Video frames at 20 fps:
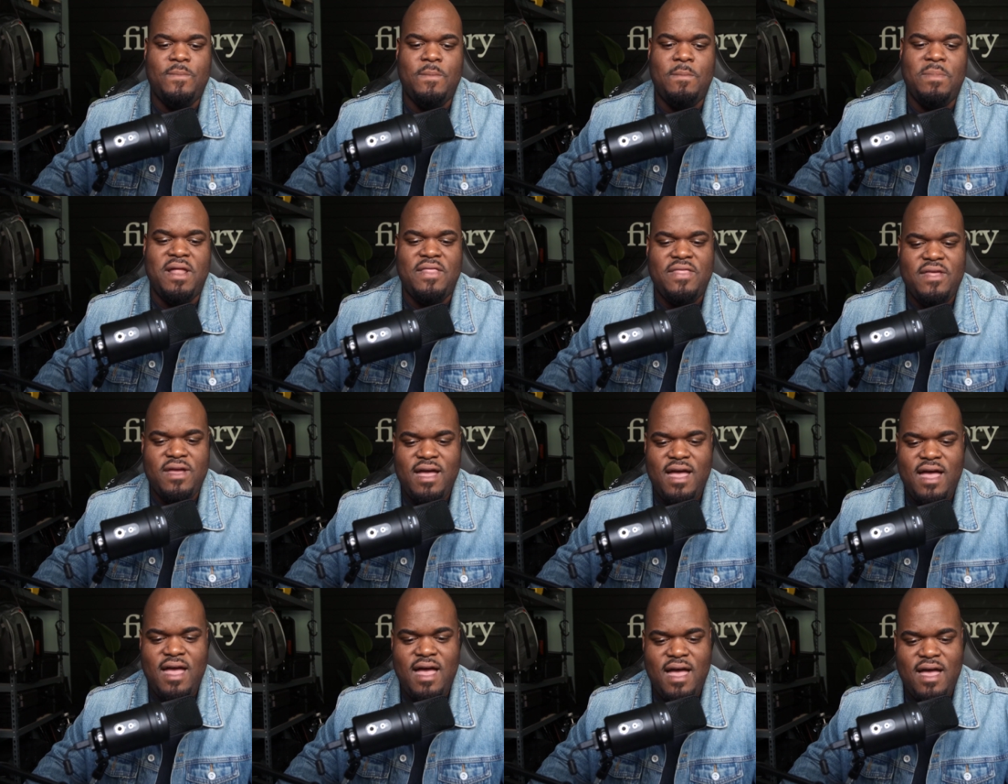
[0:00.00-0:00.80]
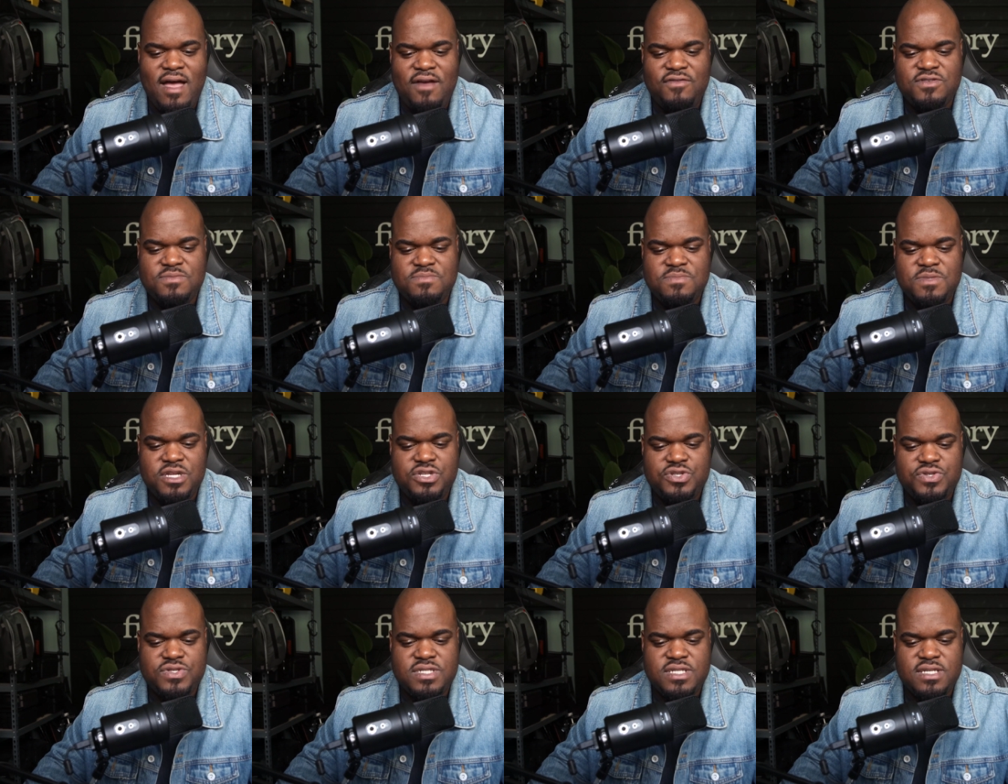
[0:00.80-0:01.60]
But I think I have some
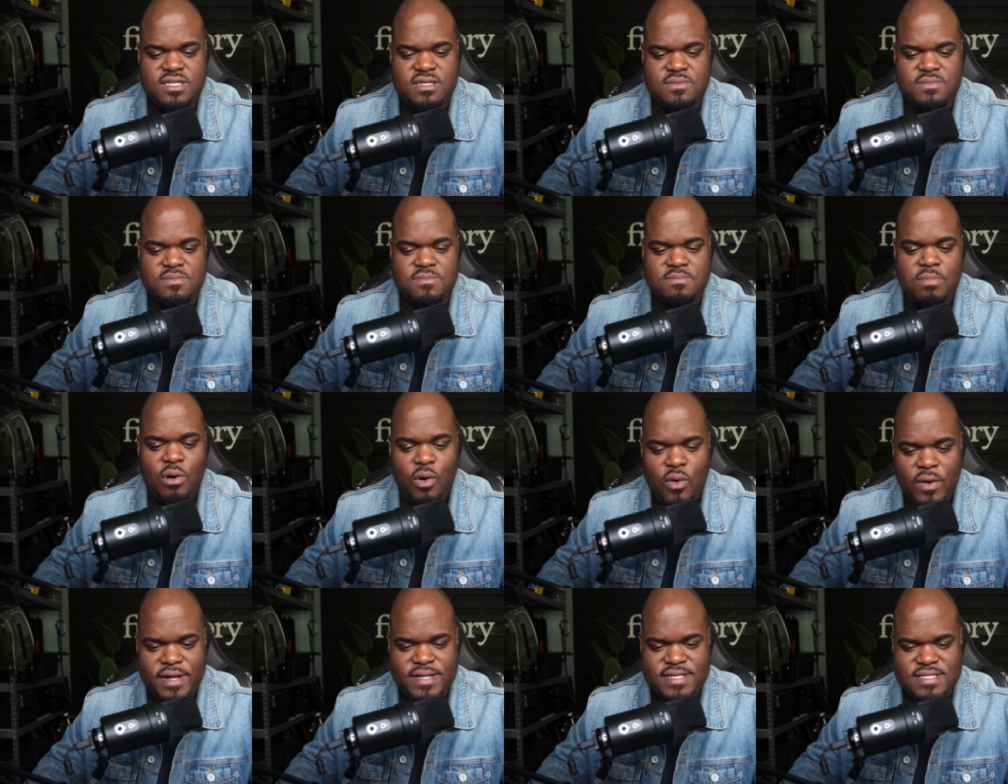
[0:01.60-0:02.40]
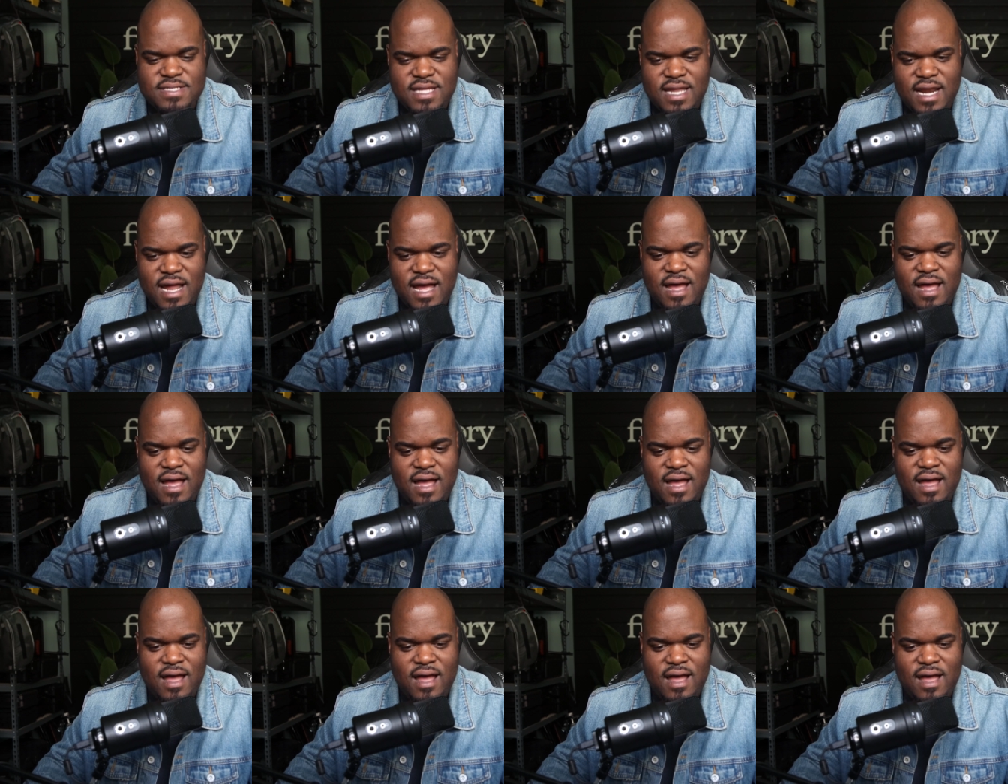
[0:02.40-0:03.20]
interesting points that
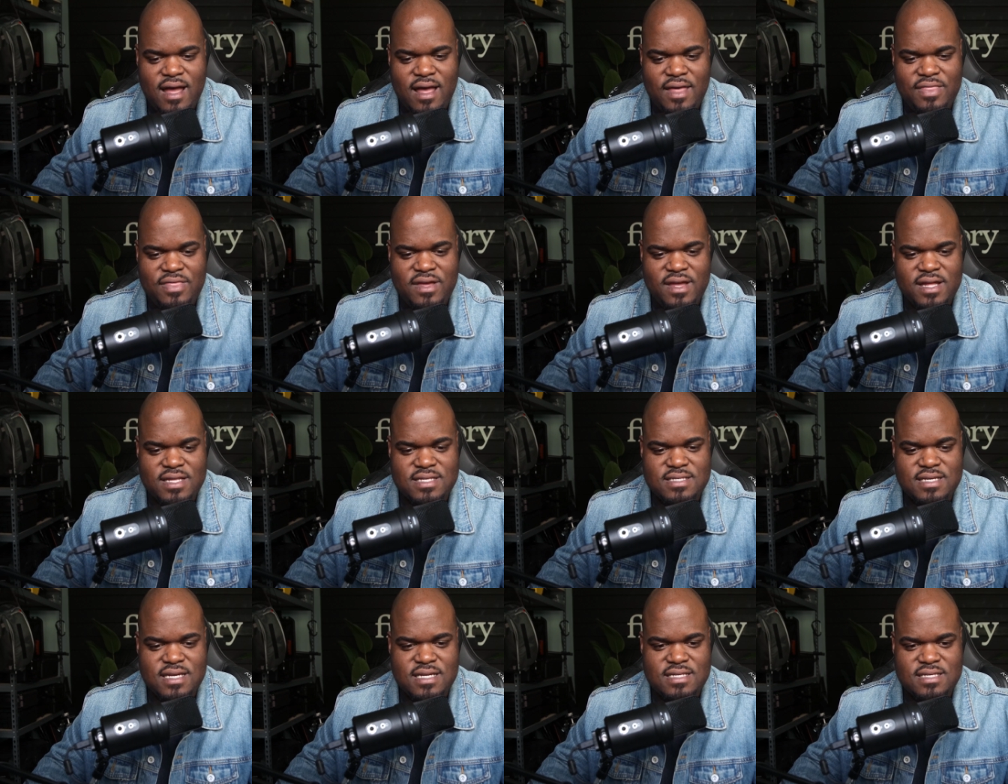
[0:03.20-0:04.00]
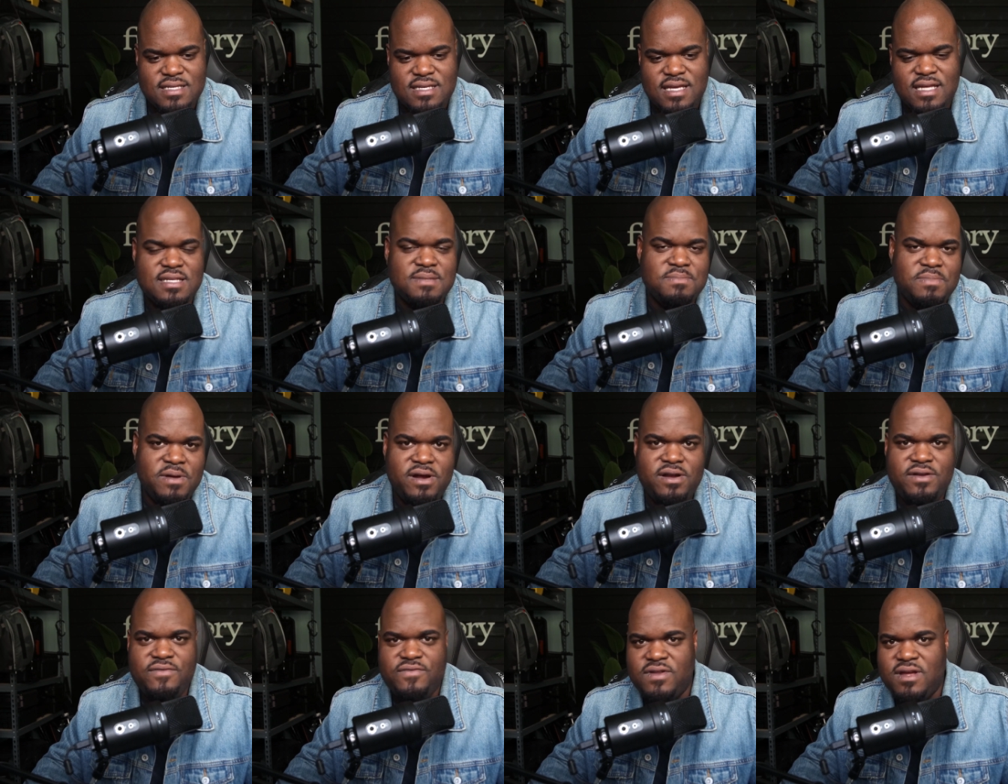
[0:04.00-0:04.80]
I think it's
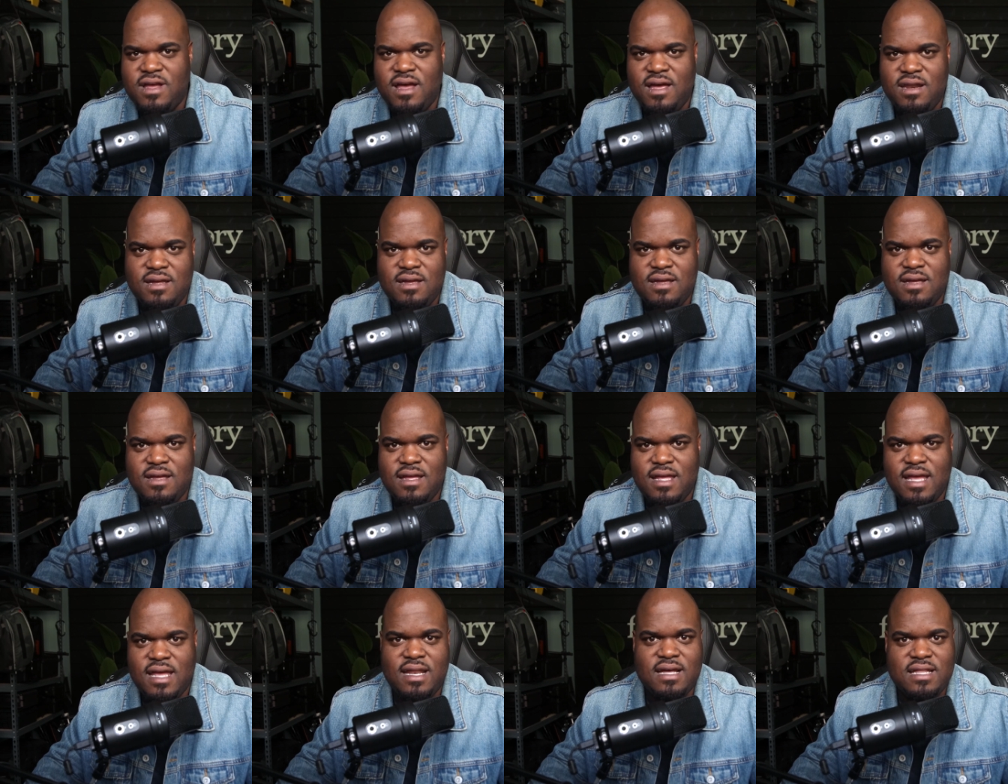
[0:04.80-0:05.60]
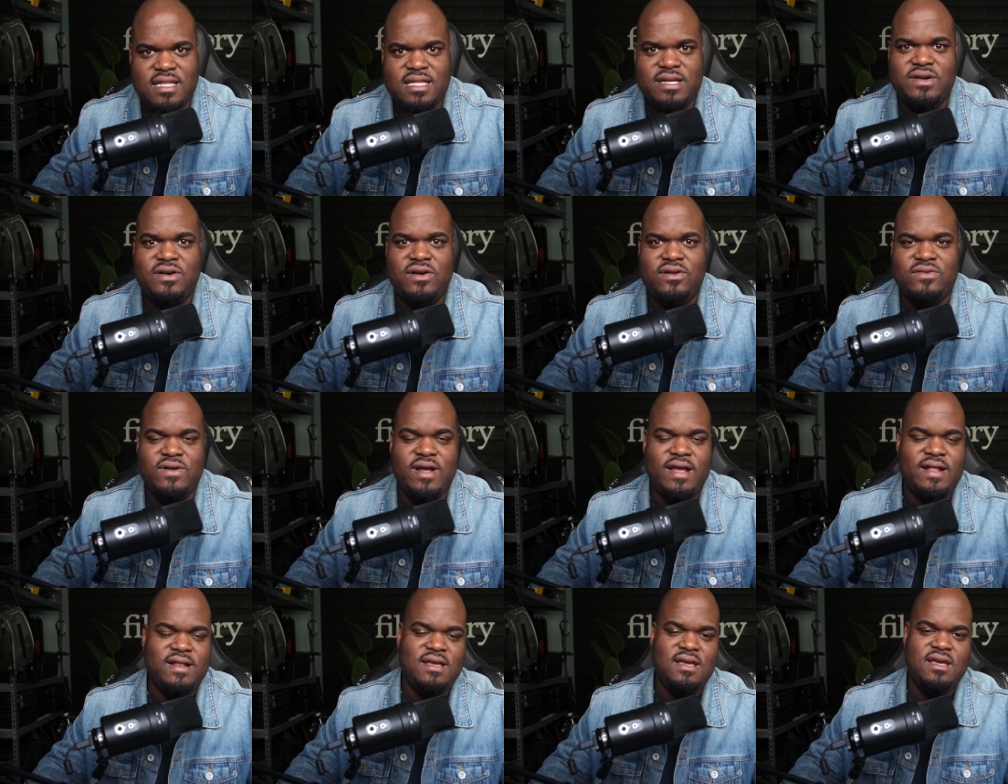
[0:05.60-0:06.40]
imperative to kind of get clear on,
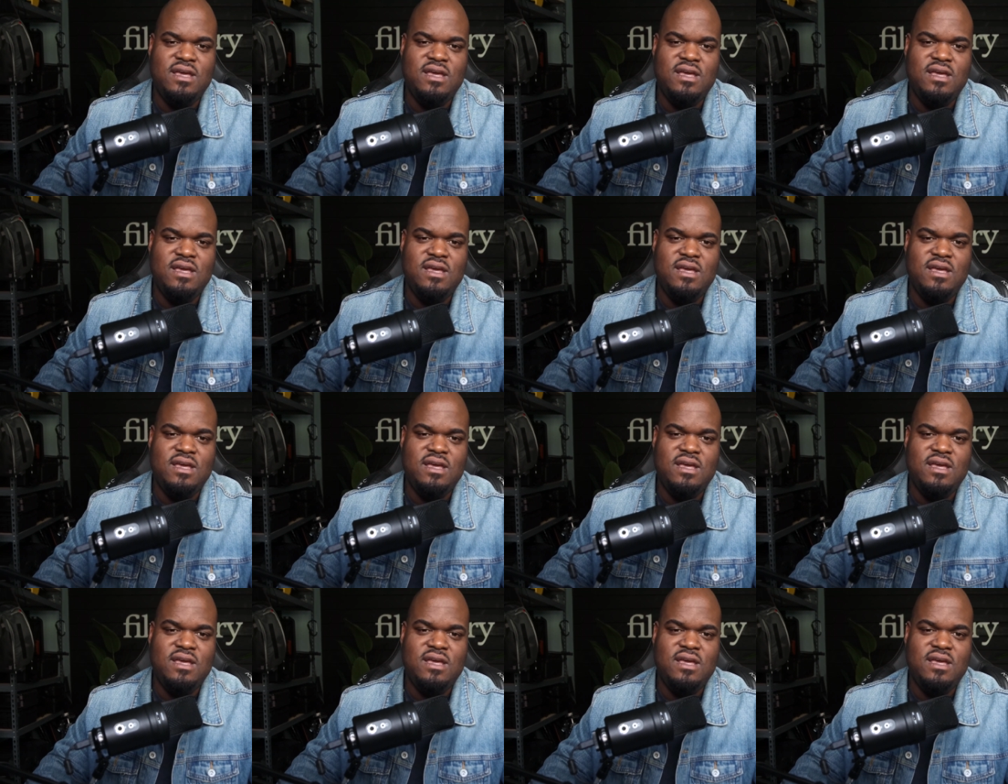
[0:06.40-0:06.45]
right?